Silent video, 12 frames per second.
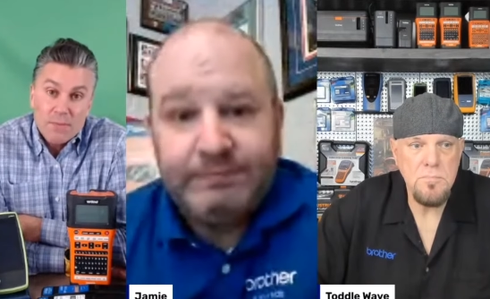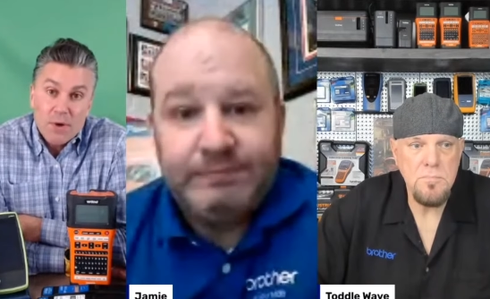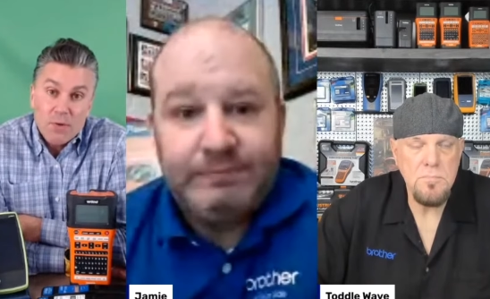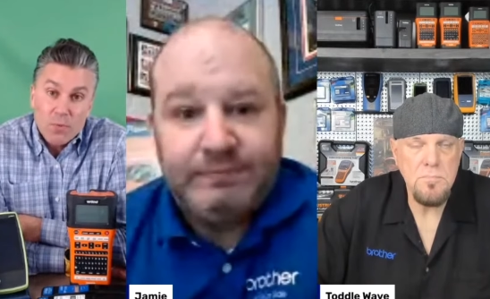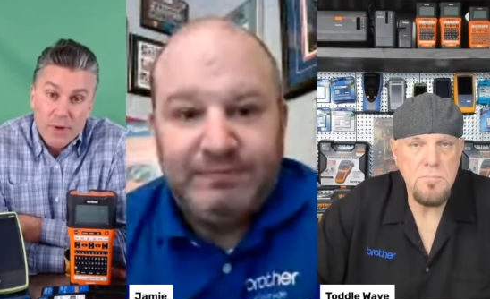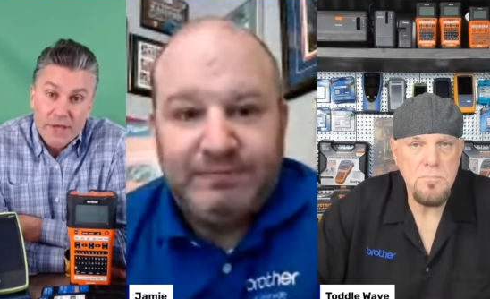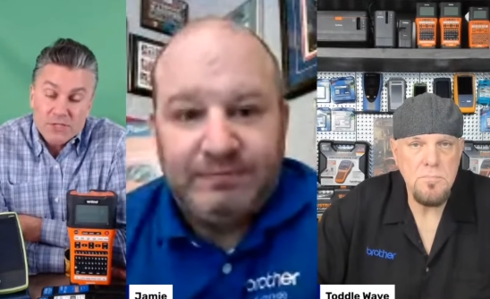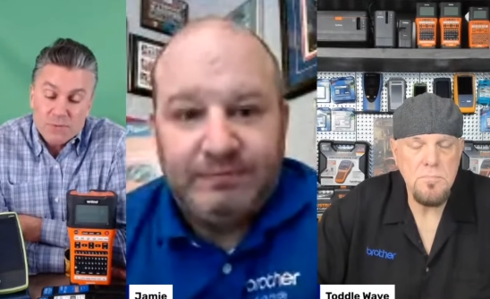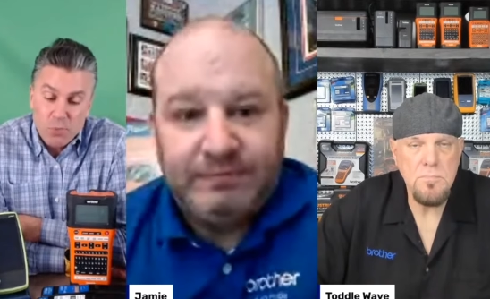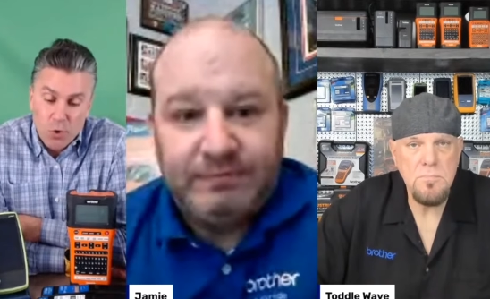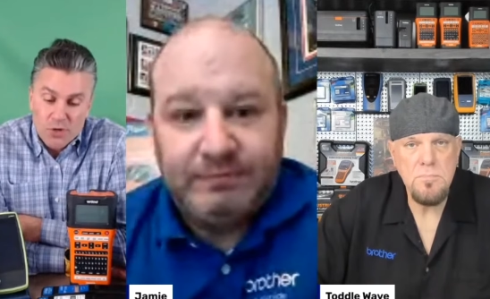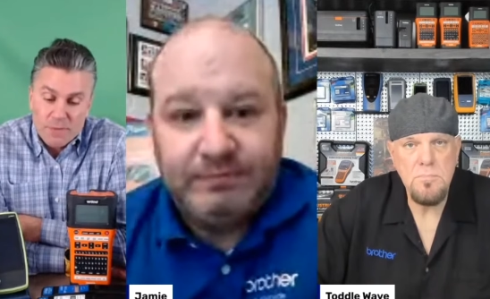Speaker 1: but we
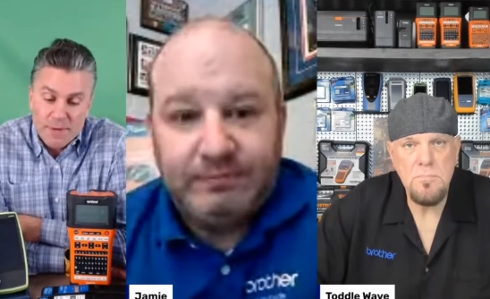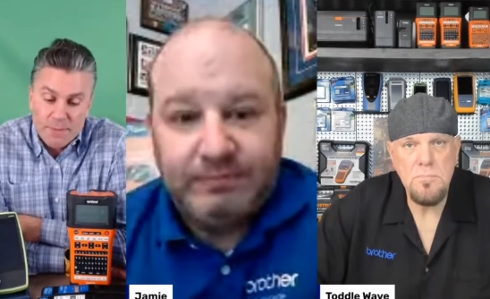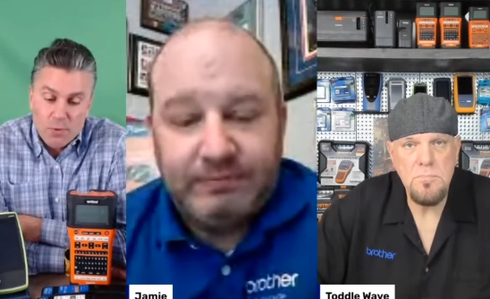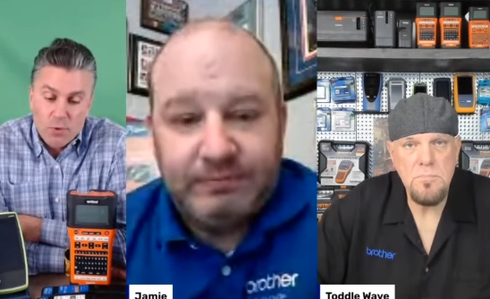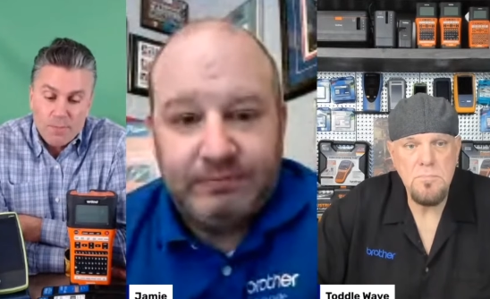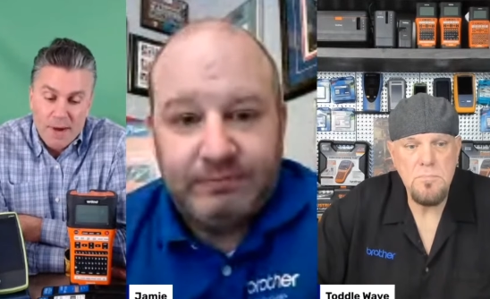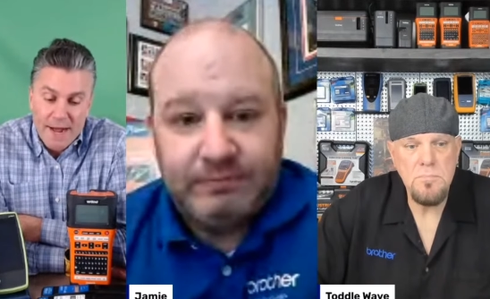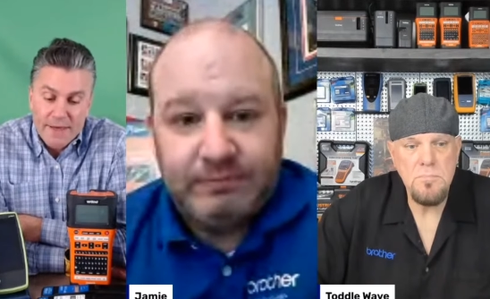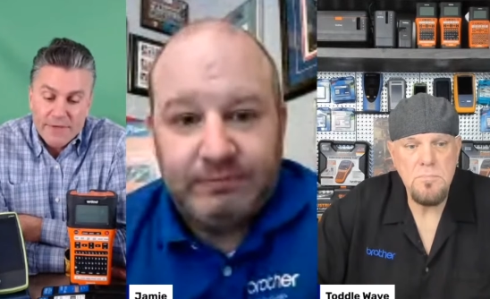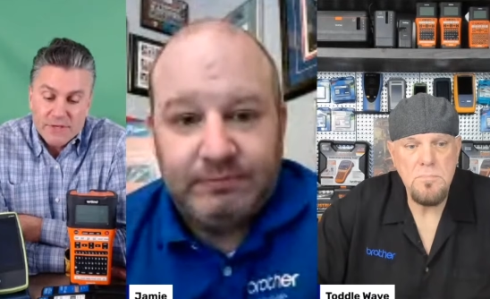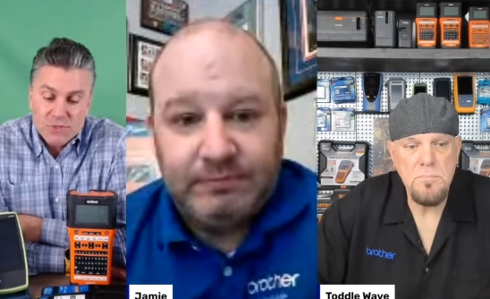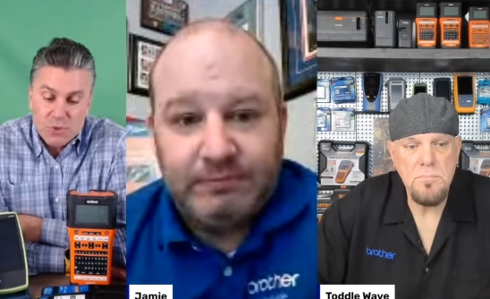support the people who
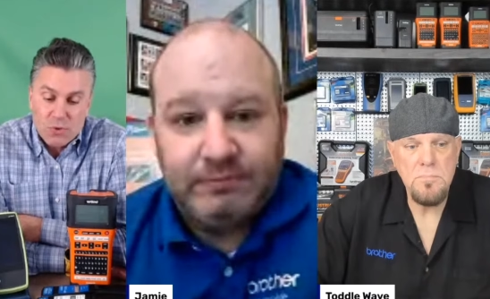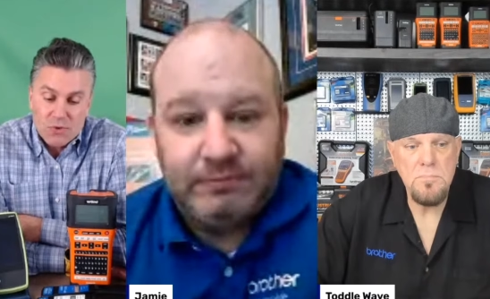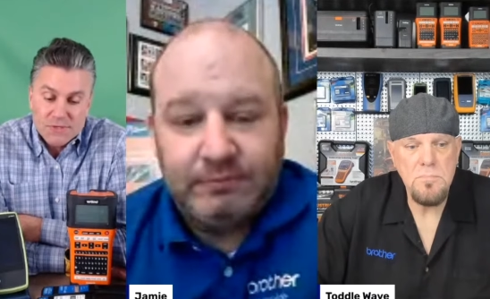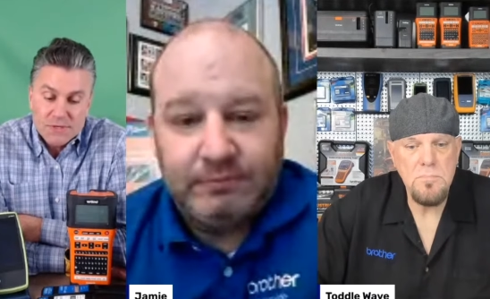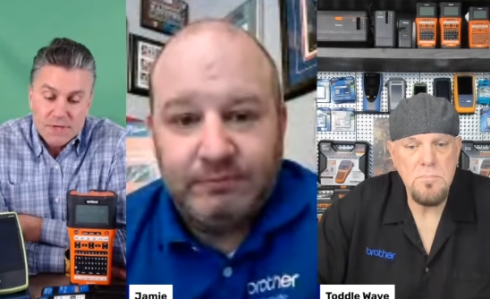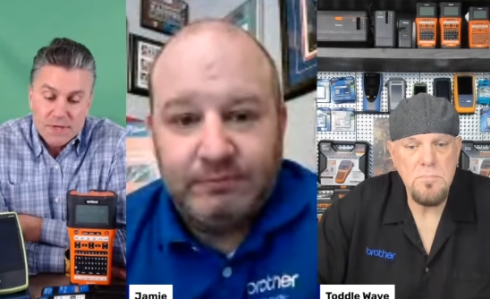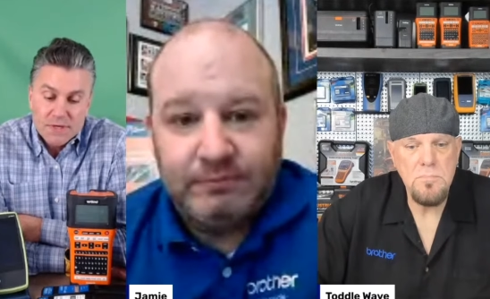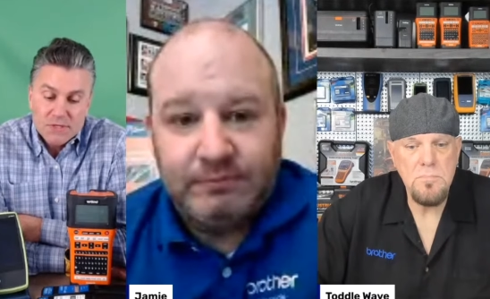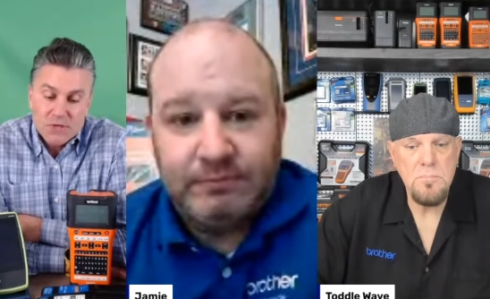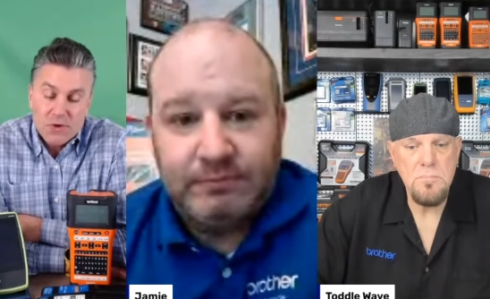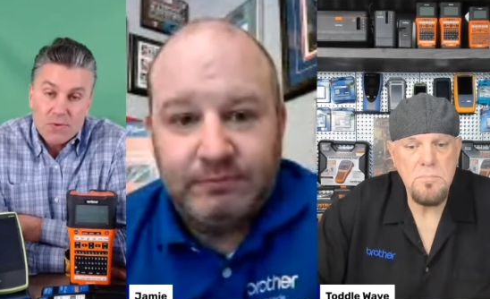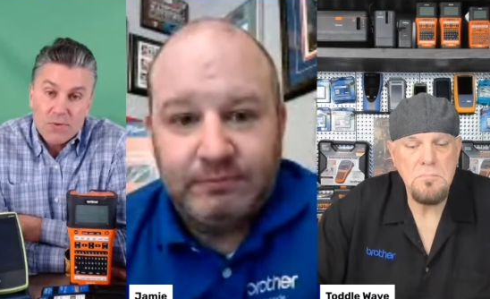buy these tools.
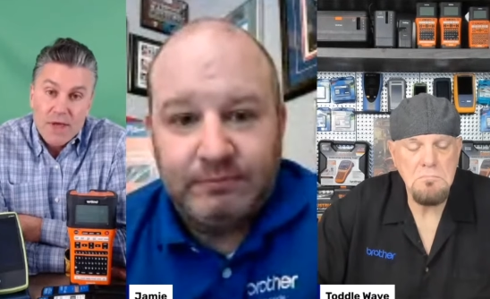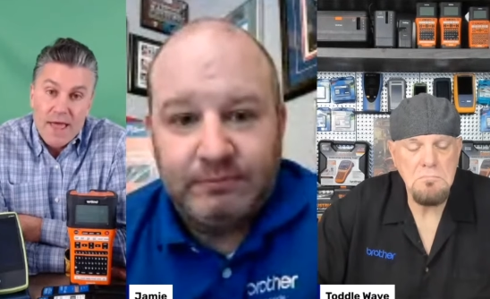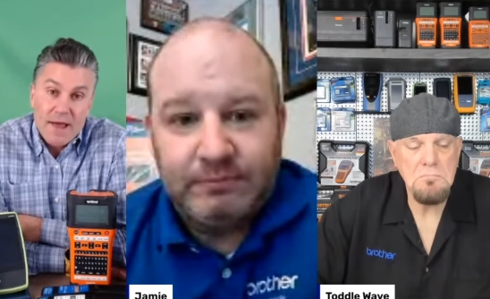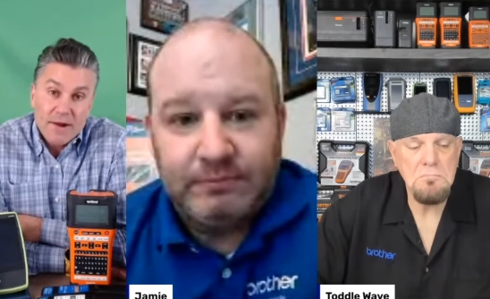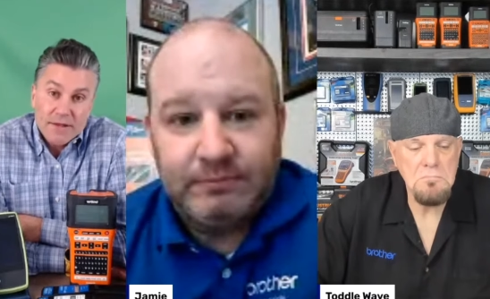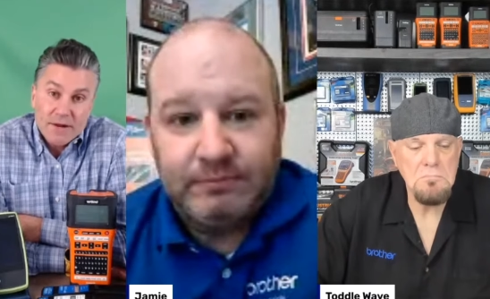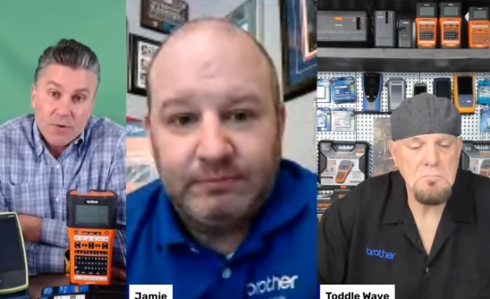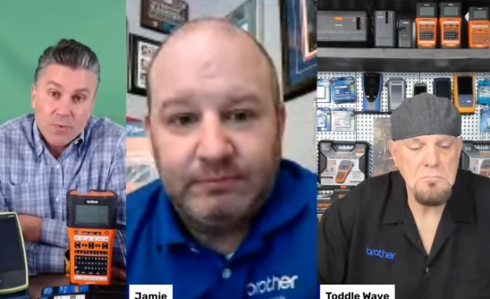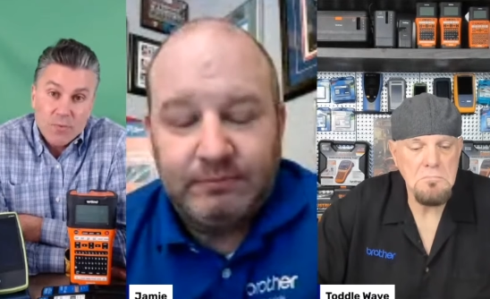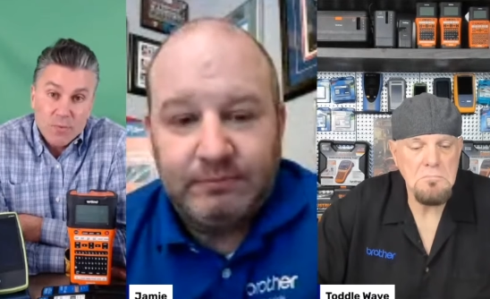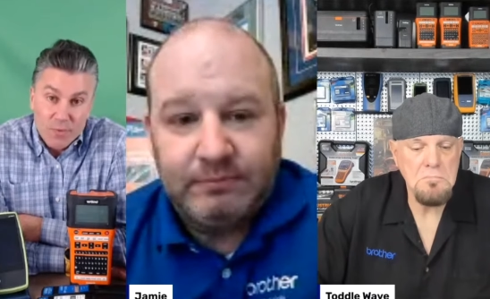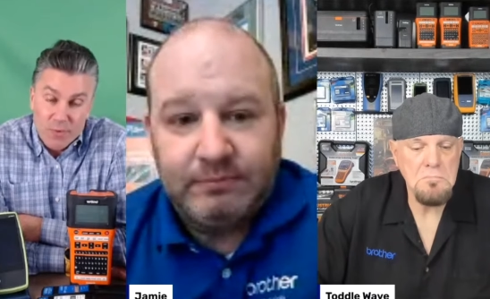So, and, you
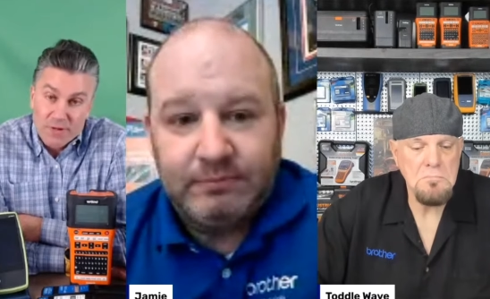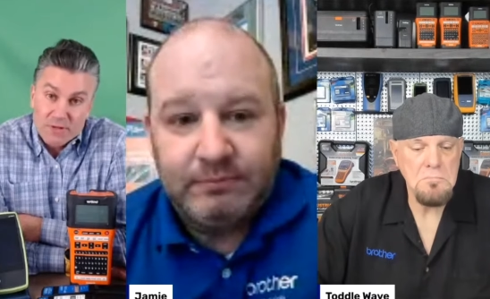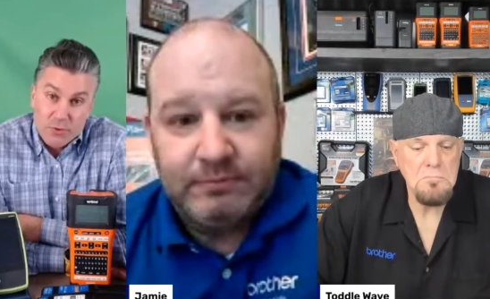know, we